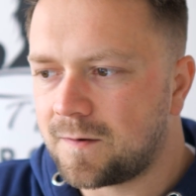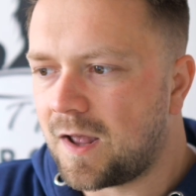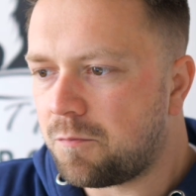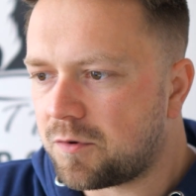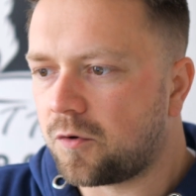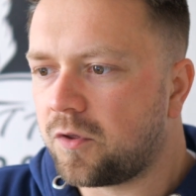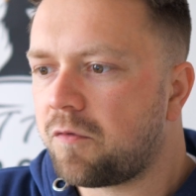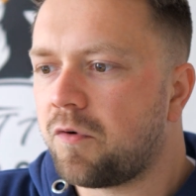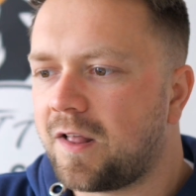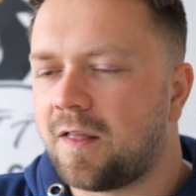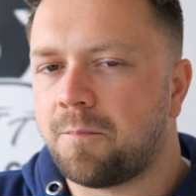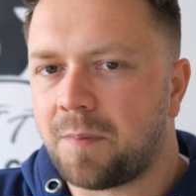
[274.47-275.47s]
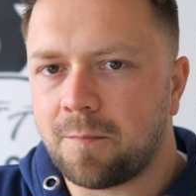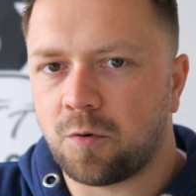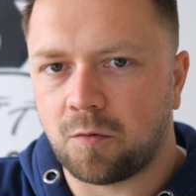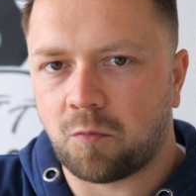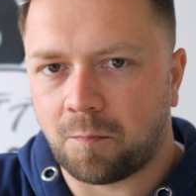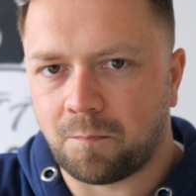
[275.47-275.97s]
it was only really the
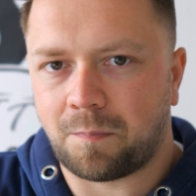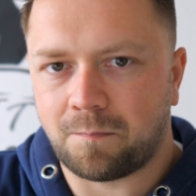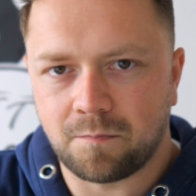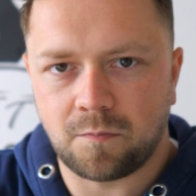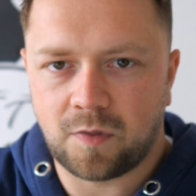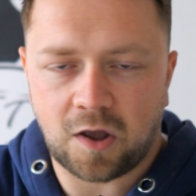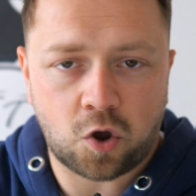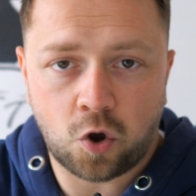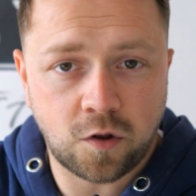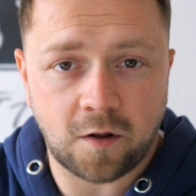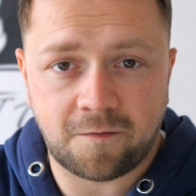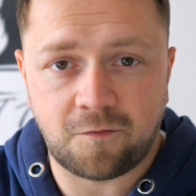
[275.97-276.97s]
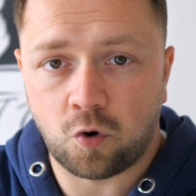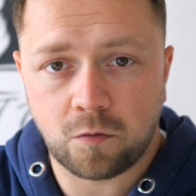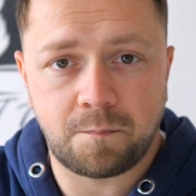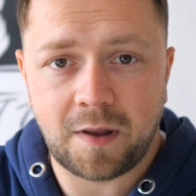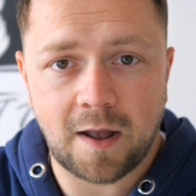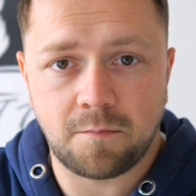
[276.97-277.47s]
people that couldn't
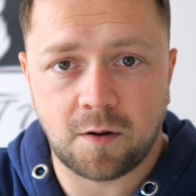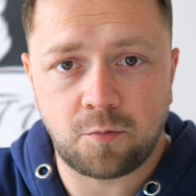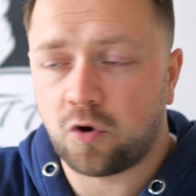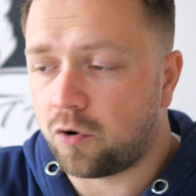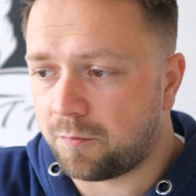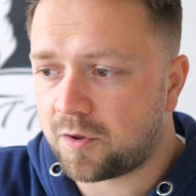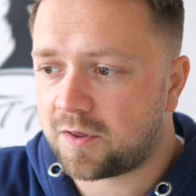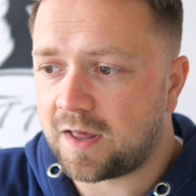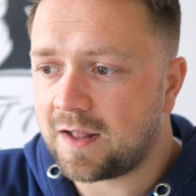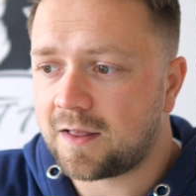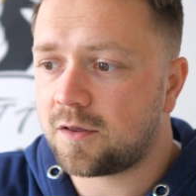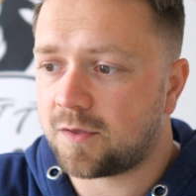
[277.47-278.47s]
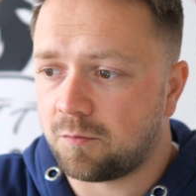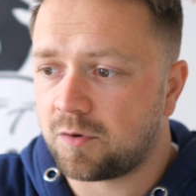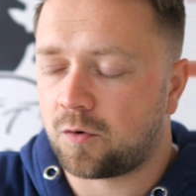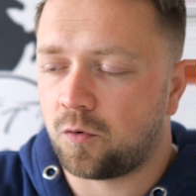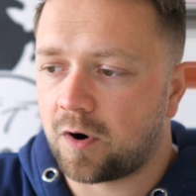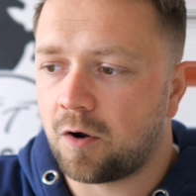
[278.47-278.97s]
afford BMW or Mercedes that was
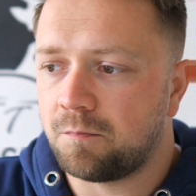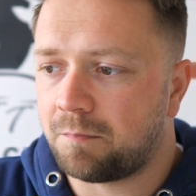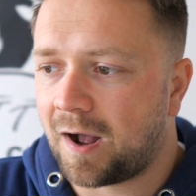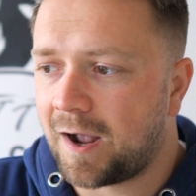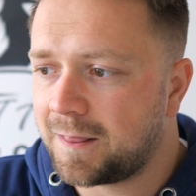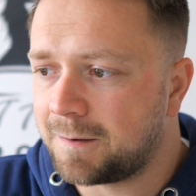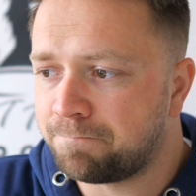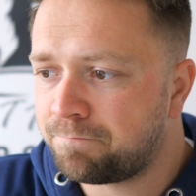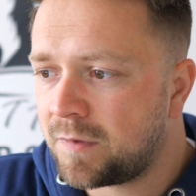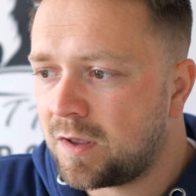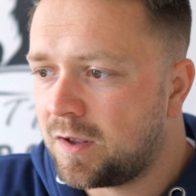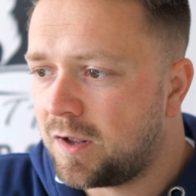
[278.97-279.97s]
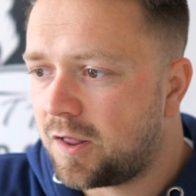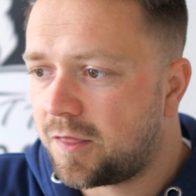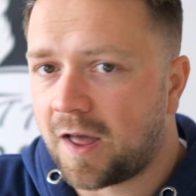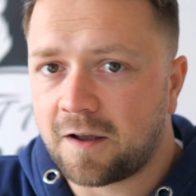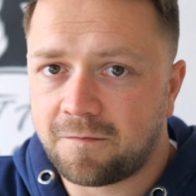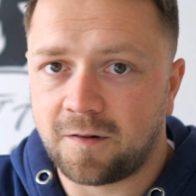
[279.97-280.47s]
going out and buying them.
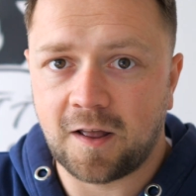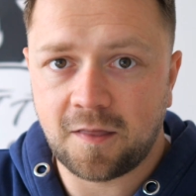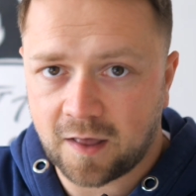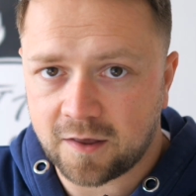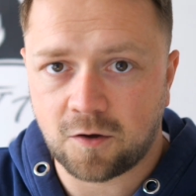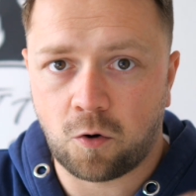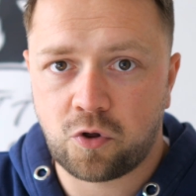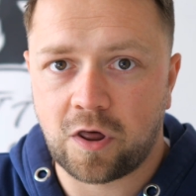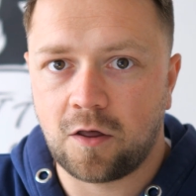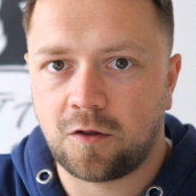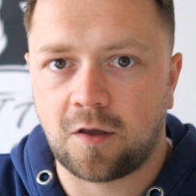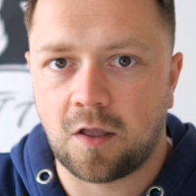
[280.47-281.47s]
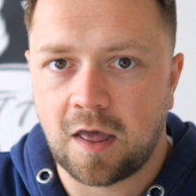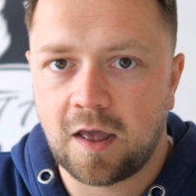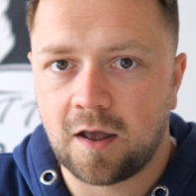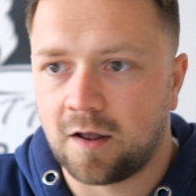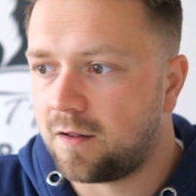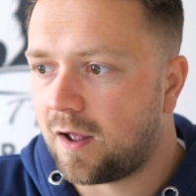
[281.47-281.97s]
Thankfully, that's all changed
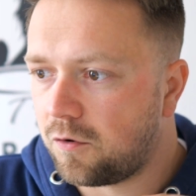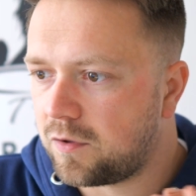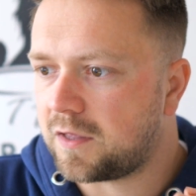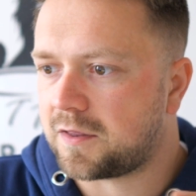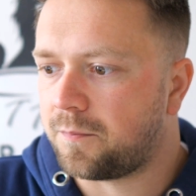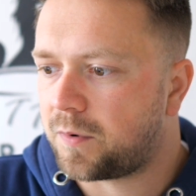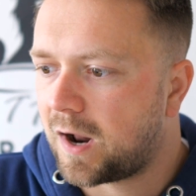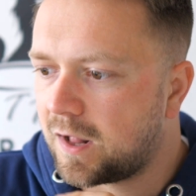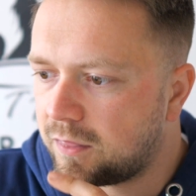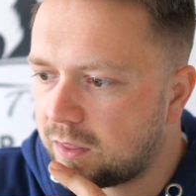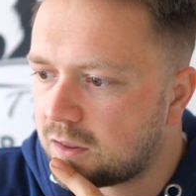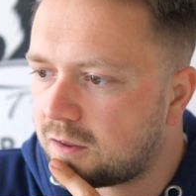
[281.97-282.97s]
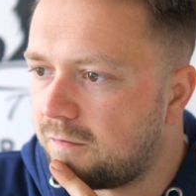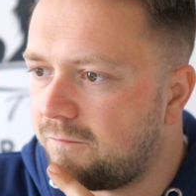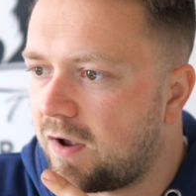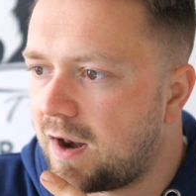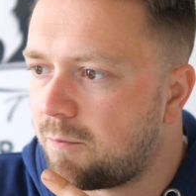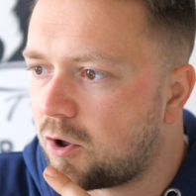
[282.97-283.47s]
today, and Audi is a brand that's
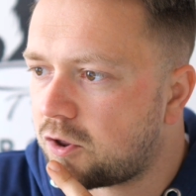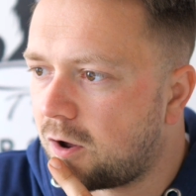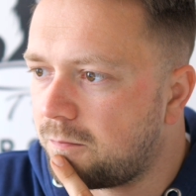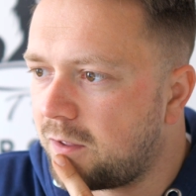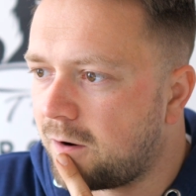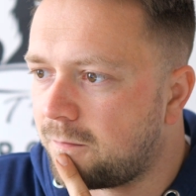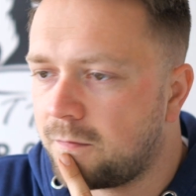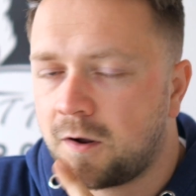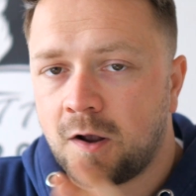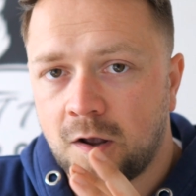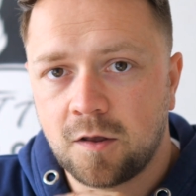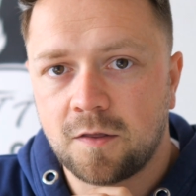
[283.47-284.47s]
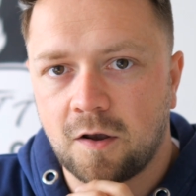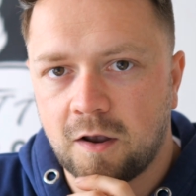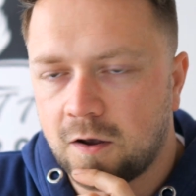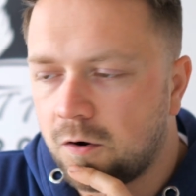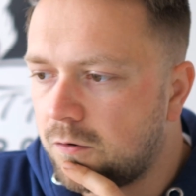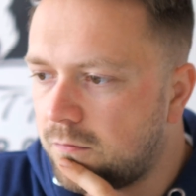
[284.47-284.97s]
very much up there. There you
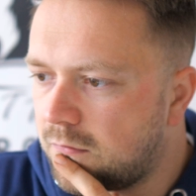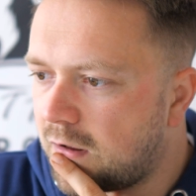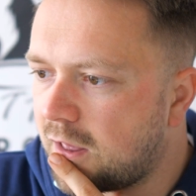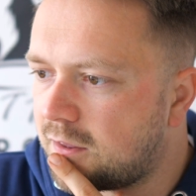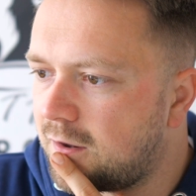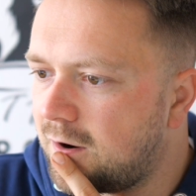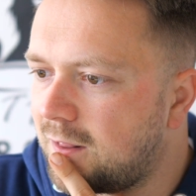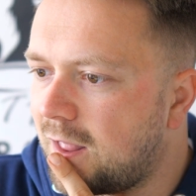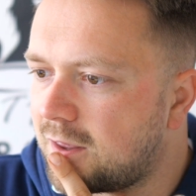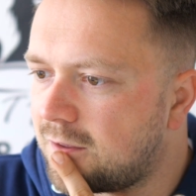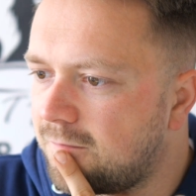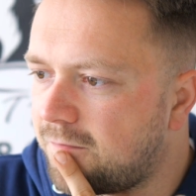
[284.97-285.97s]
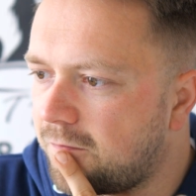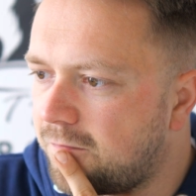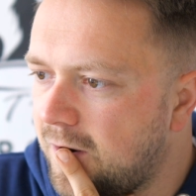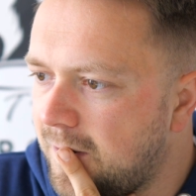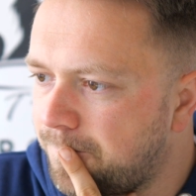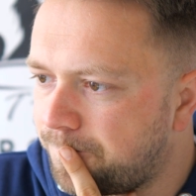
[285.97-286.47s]
go, history lesson for
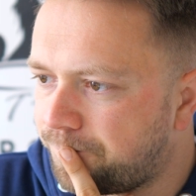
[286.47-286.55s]
free.